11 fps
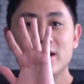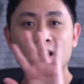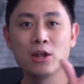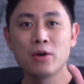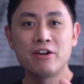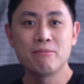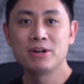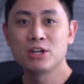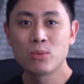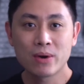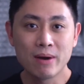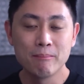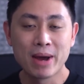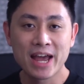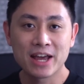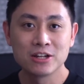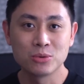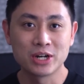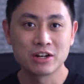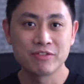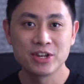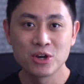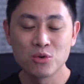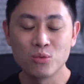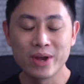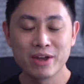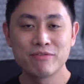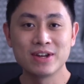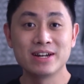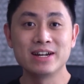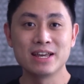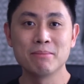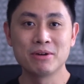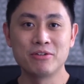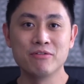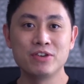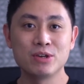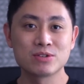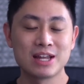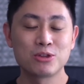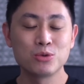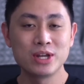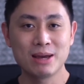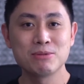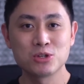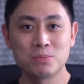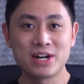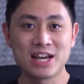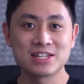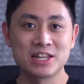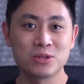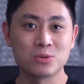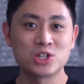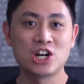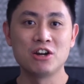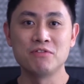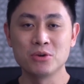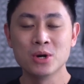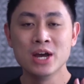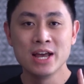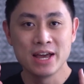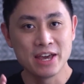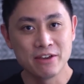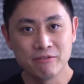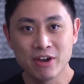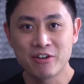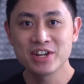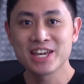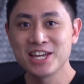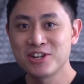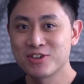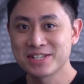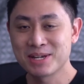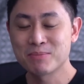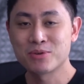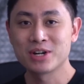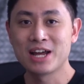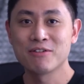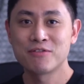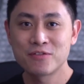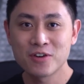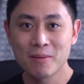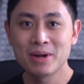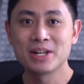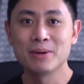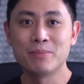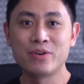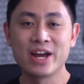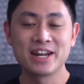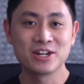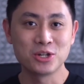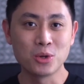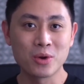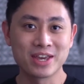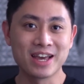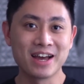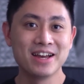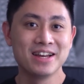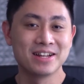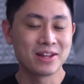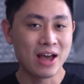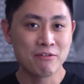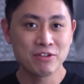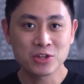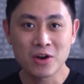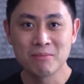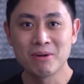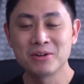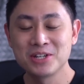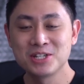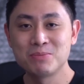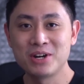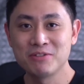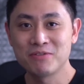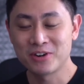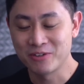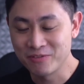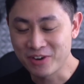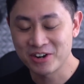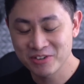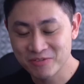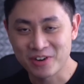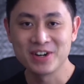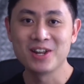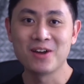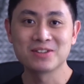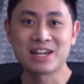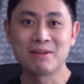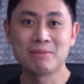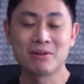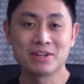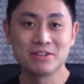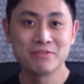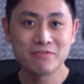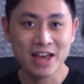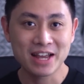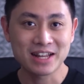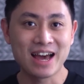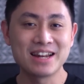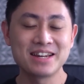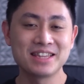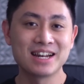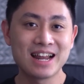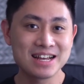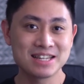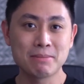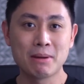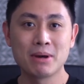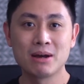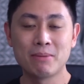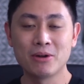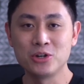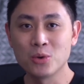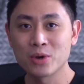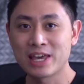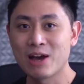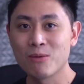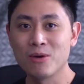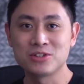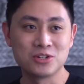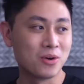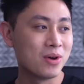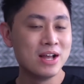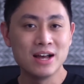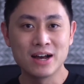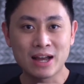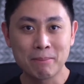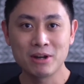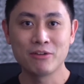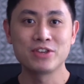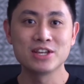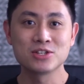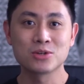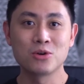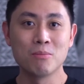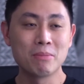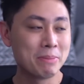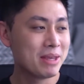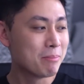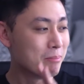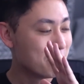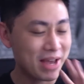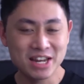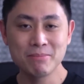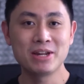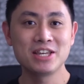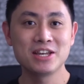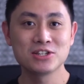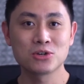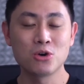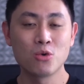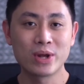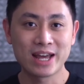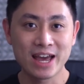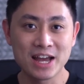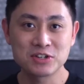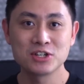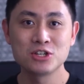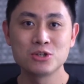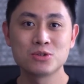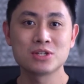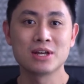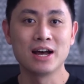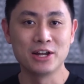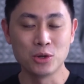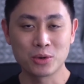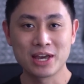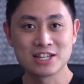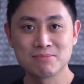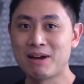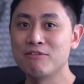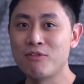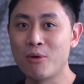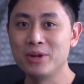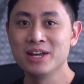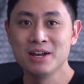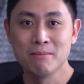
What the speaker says: Hello everybody, welcome back to another video with Lim Reviews. Now today I'm super excited to share with you a very interesting product from the brand Nokia. Now I haven't talked about this brand for a very long time now. In fact, I think the last time I've heard about Nokia was, a couple of years ago, maybe many years ago when I actually used a Nokia smartphone.